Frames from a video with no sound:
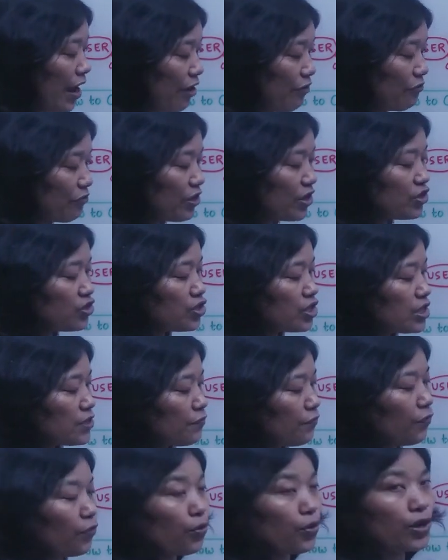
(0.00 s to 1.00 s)
average
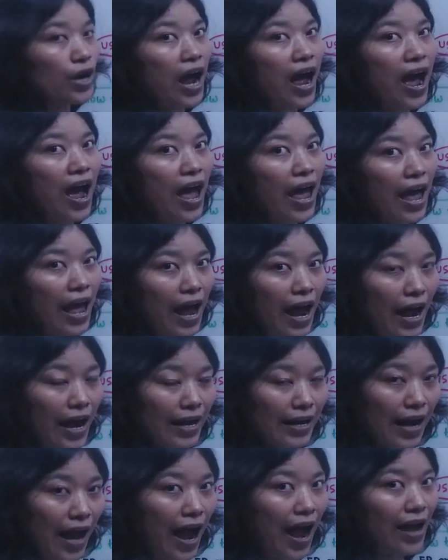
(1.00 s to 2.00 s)
is 4,
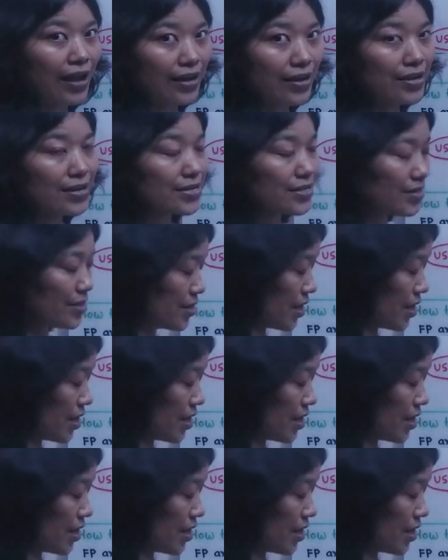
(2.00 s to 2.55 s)
and high is